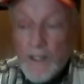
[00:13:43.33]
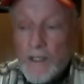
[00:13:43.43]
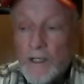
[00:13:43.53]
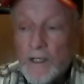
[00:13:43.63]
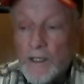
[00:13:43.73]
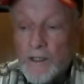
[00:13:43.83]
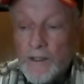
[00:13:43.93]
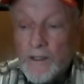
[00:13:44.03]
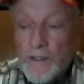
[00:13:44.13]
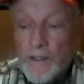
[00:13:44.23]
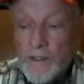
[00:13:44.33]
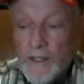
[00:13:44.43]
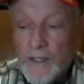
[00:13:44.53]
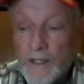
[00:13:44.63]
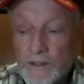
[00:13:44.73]
uh,
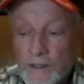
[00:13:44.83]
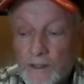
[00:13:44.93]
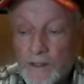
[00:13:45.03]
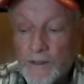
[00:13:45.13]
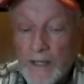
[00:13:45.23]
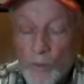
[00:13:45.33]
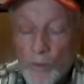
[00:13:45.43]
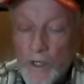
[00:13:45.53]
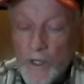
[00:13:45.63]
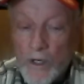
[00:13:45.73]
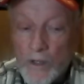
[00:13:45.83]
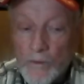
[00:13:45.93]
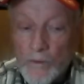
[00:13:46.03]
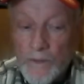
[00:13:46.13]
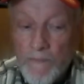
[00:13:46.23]
that uh, and we all
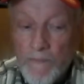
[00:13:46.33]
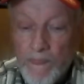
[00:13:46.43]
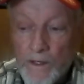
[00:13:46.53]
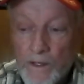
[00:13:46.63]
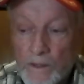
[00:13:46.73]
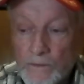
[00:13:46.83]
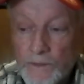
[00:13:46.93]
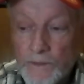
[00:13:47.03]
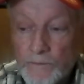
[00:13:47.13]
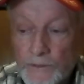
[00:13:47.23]
we you know we,